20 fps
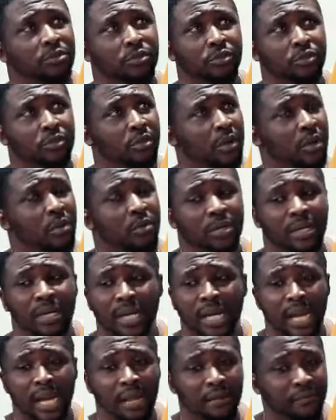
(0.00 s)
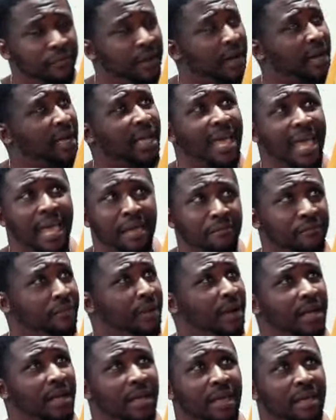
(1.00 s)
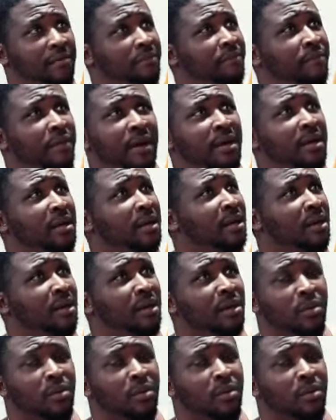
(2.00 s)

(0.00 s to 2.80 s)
I would never, ever, ever